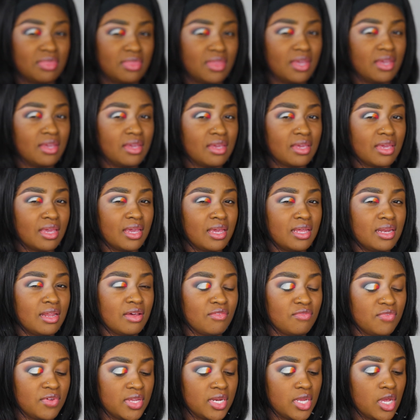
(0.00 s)
think in
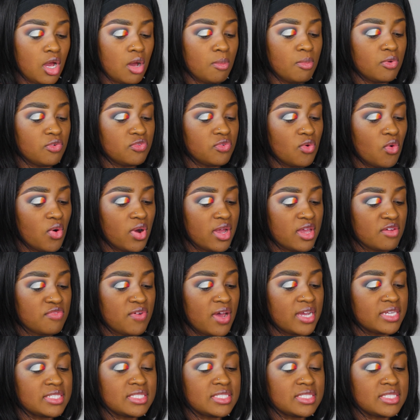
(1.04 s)
a video before. If I